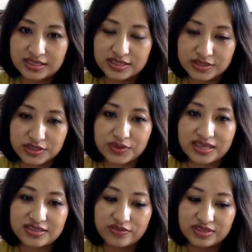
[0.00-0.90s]
Institute
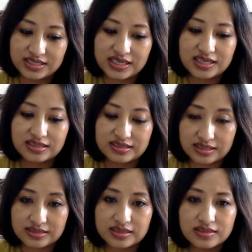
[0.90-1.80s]
as a visiting
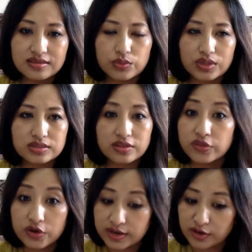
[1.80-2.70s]
consultant. It was the
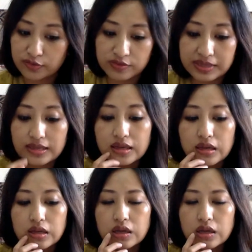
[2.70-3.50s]
third year for me.